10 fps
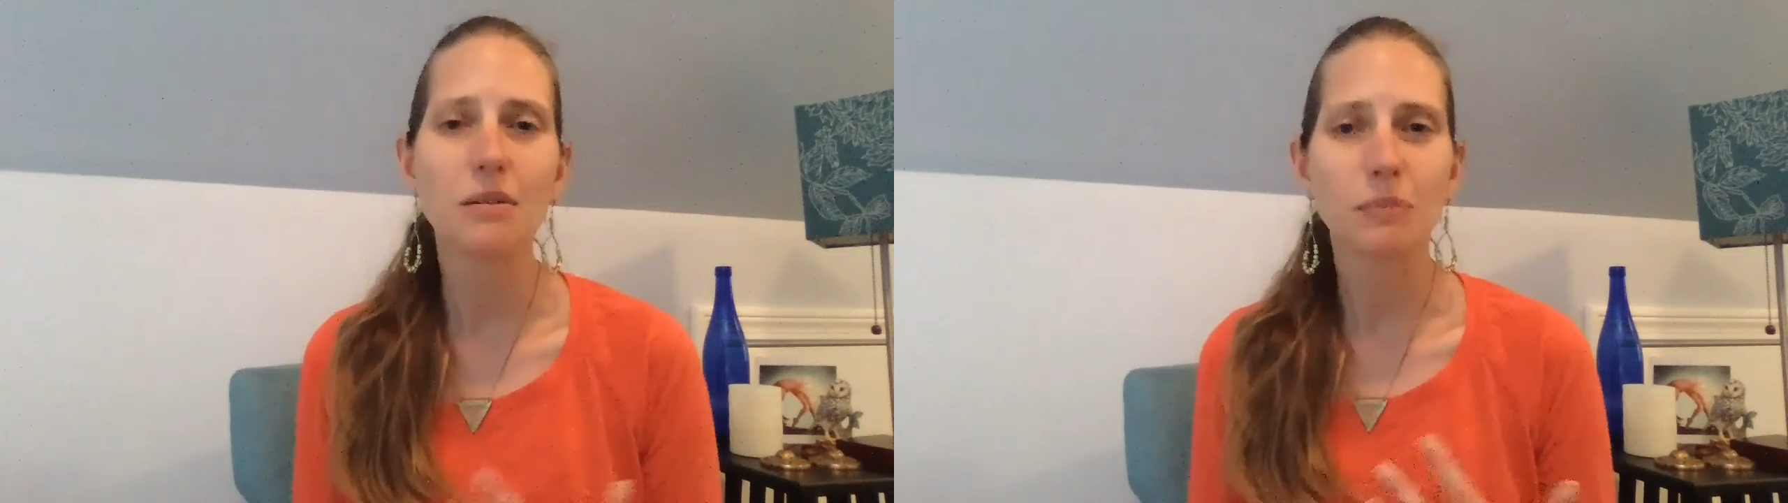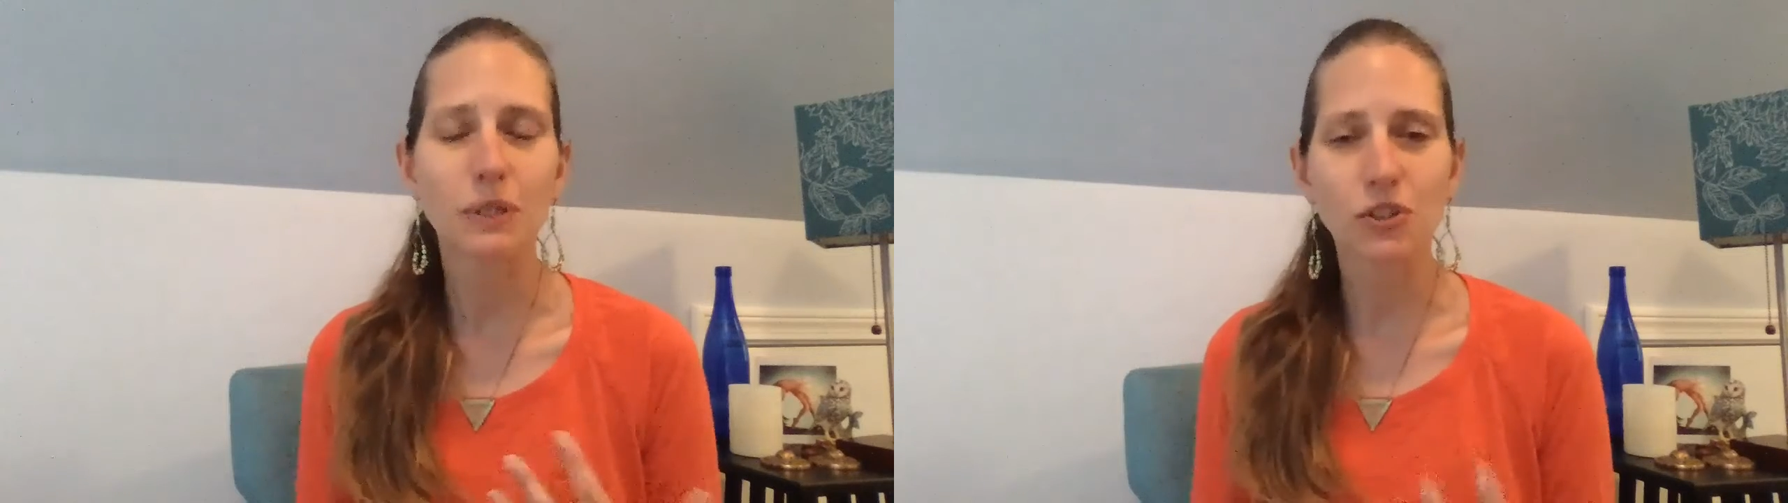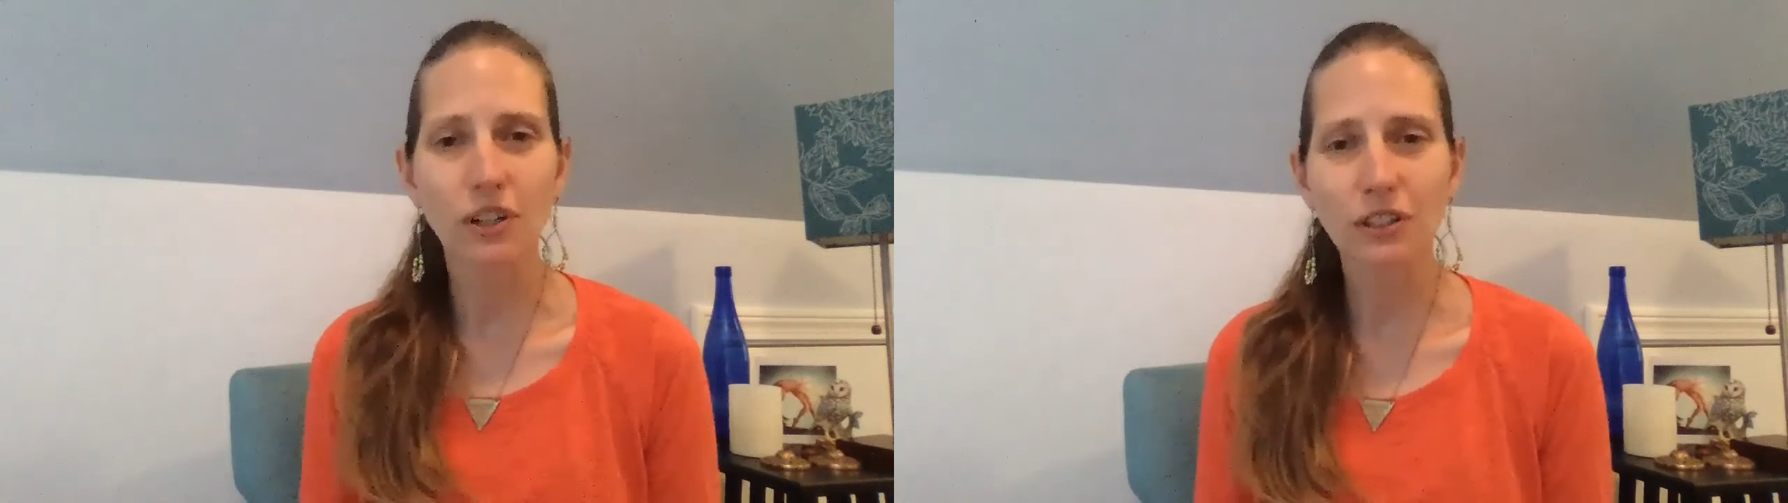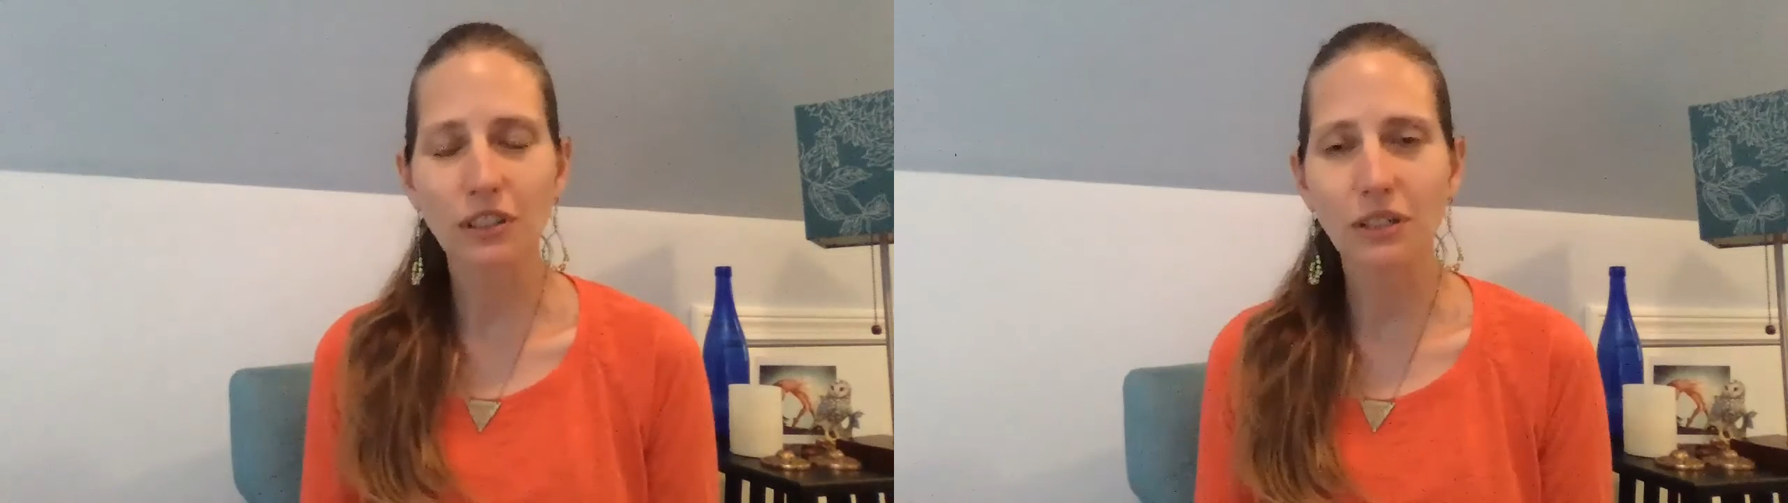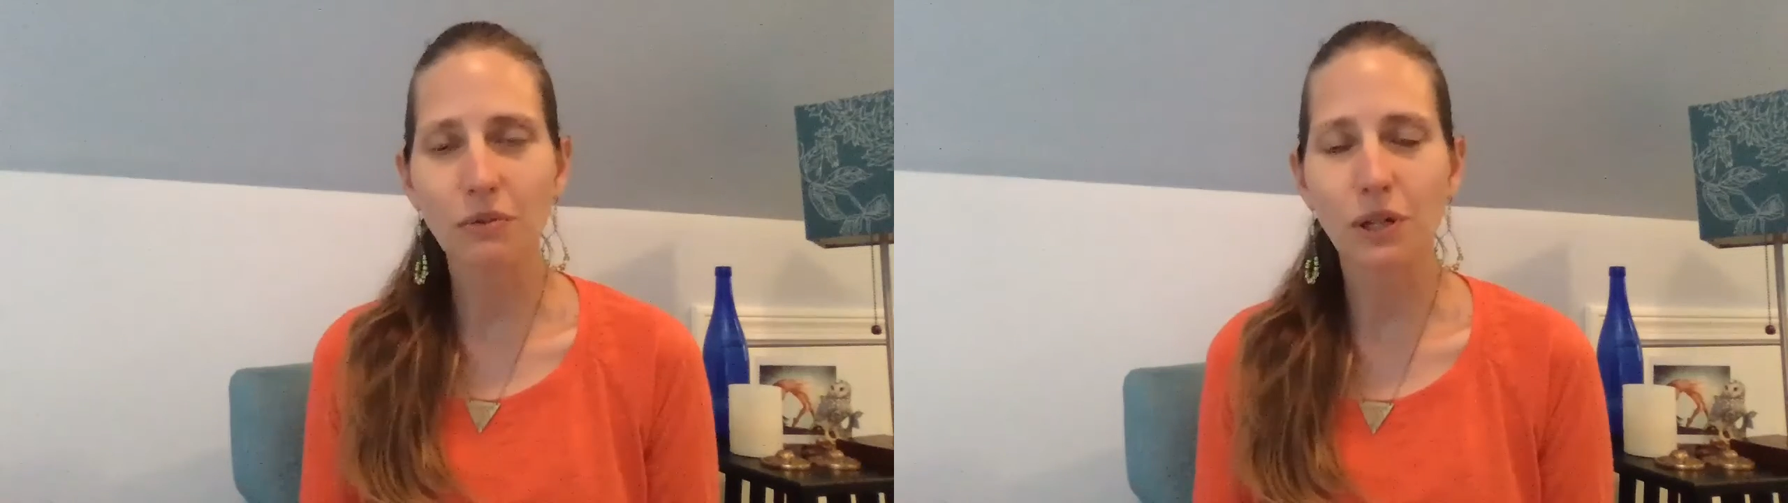but
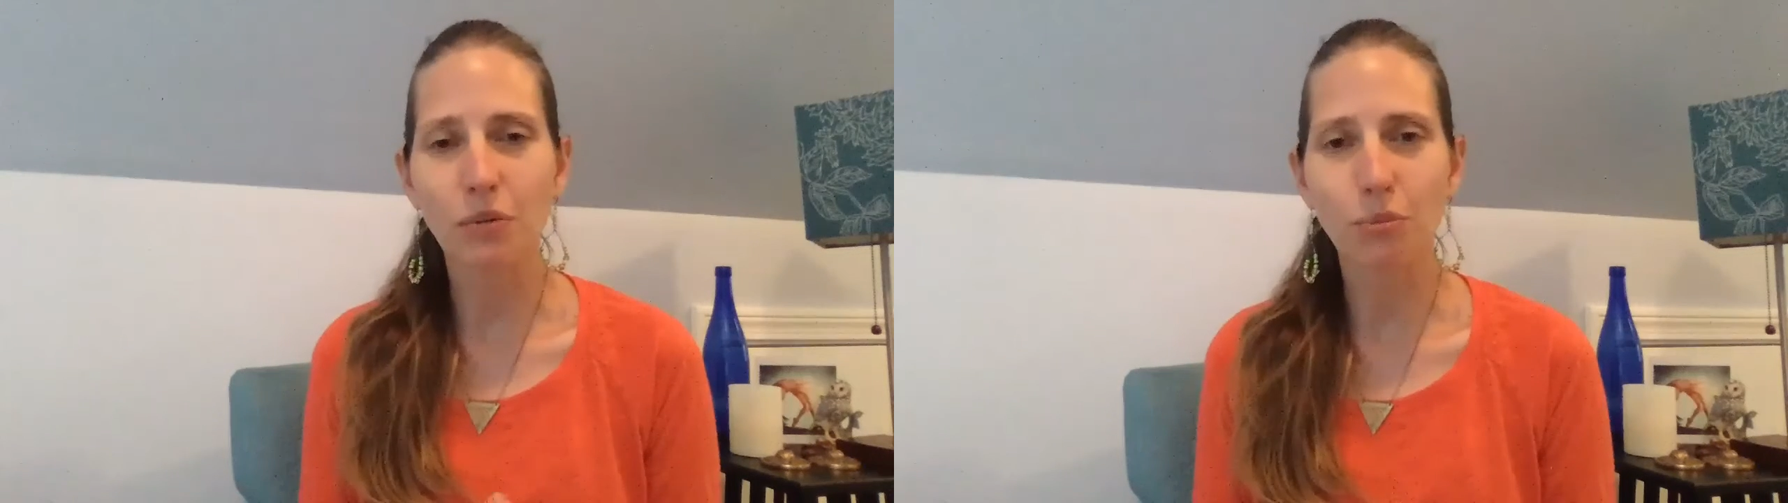generally we are